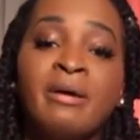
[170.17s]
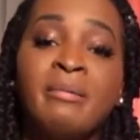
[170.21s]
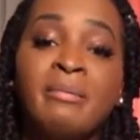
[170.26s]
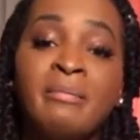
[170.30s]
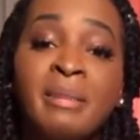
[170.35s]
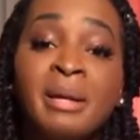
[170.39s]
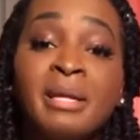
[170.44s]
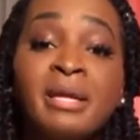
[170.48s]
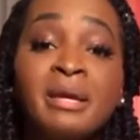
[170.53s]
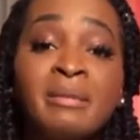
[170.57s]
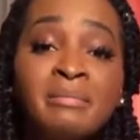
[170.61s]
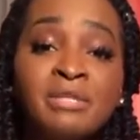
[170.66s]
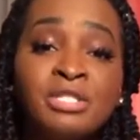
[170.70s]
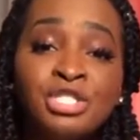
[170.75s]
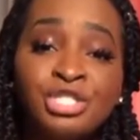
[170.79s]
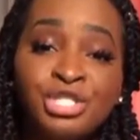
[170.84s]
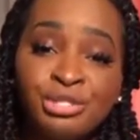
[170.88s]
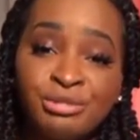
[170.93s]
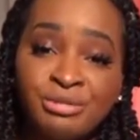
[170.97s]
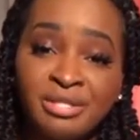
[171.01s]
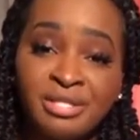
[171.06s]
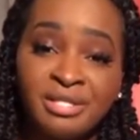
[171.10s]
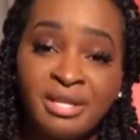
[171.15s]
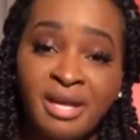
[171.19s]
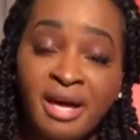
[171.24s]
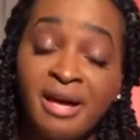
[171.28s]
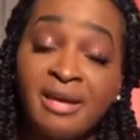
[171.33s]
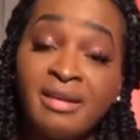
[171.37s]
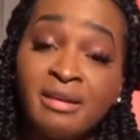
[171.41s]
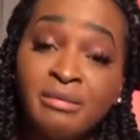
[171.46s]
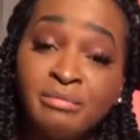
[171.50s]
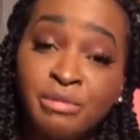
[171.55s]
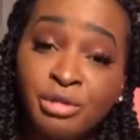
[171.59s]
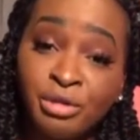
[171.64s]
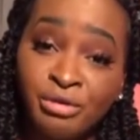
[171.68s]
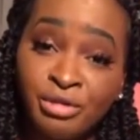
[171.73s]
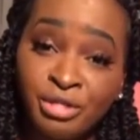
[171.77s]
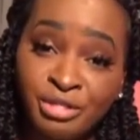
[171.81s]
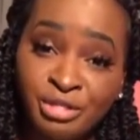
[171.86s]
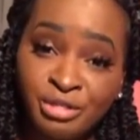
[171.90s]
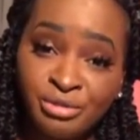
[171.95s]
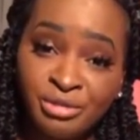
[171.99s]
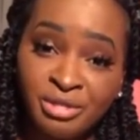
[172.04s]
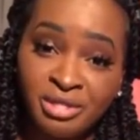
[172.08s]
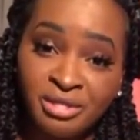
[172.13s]
my name is Chelsea. I am
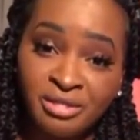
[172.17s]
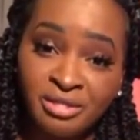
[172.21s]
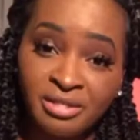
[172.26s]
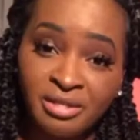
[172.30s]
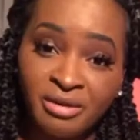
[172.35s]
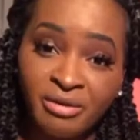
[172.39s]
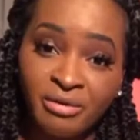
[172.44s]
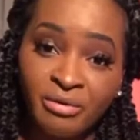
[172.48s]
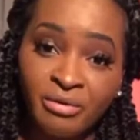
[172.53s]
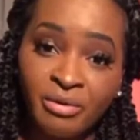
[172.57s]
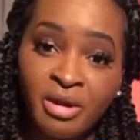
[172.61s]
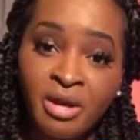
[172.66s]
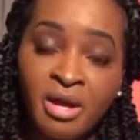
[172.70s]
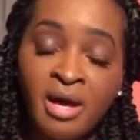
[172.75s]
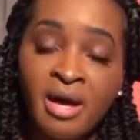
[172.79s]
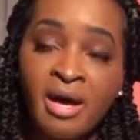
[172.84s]
32 years old.